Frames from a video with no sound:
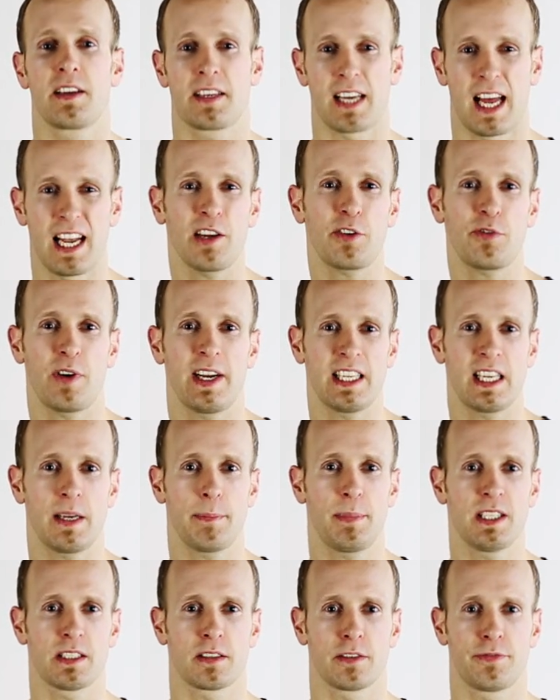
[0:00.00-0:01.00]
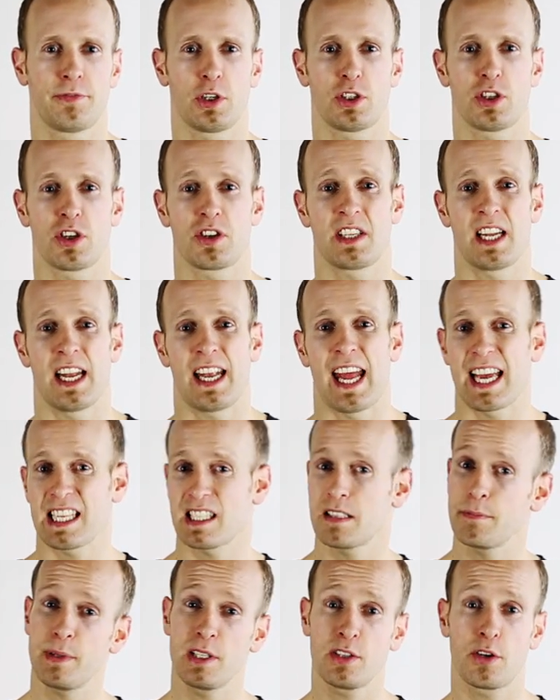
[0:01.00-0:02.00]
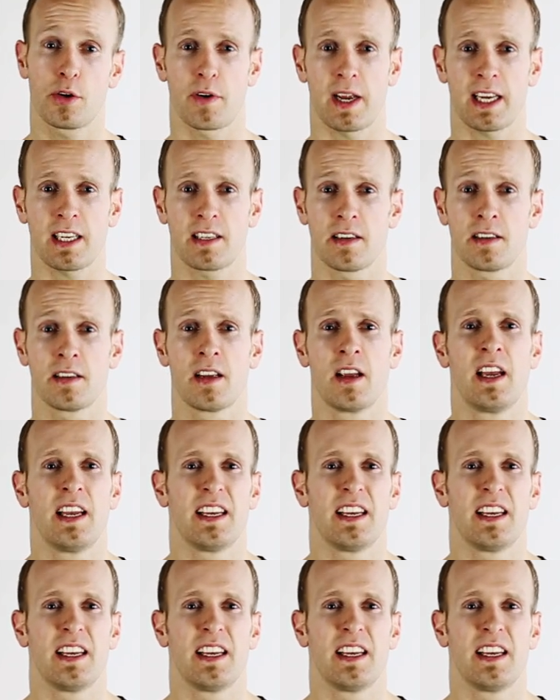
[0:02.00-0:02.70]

Color grading a piece of footage that hasn't been corrected